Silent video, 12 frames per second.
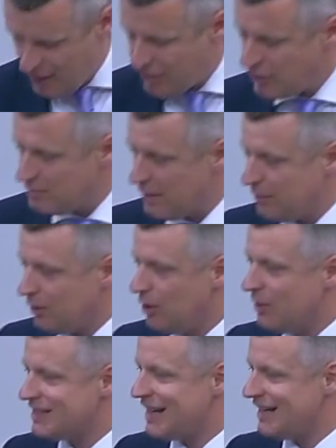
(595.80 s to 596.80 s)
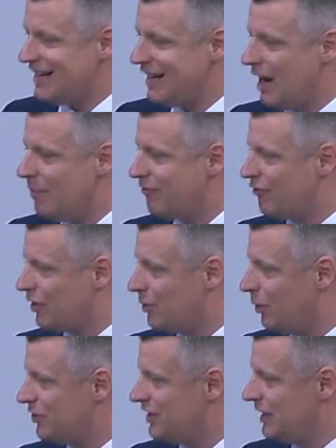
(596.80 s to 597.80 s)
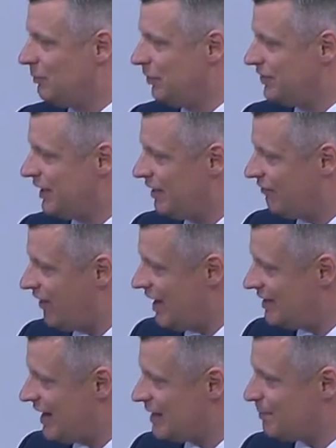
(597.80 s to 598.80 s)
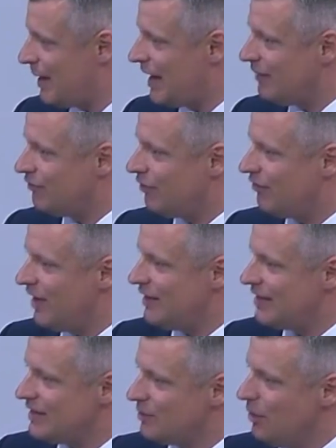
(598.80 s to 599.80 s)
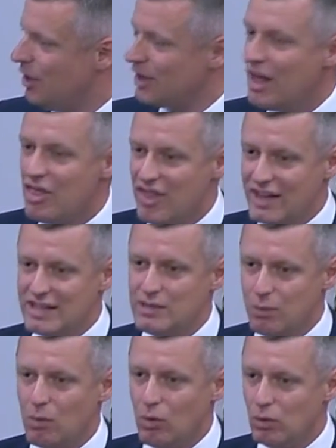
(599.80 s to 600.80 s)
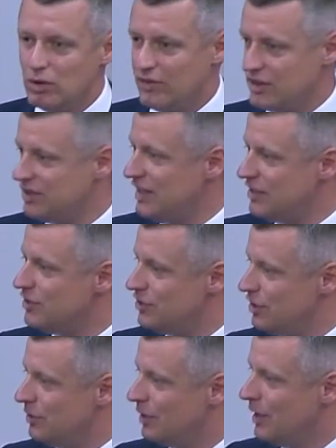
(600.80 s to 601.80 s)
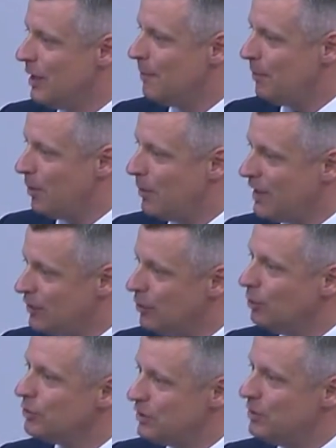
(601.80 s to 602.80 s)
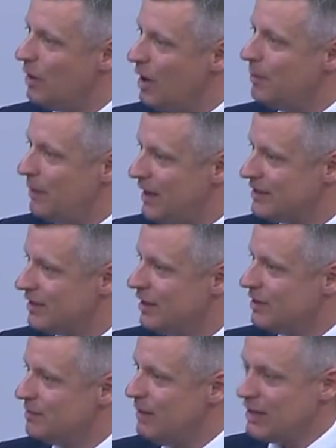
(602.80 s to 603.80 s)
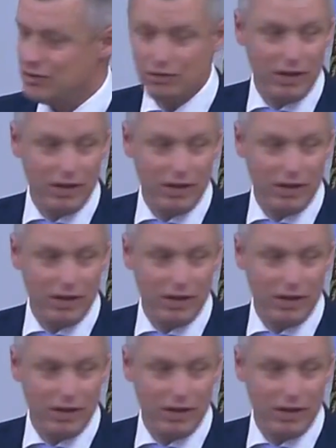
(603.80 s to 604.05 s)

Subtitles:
those people who are standing up for equality, wanting a fair day's pay for a fair day's work. That is what all of us need to do. But we can all do our bits to make sure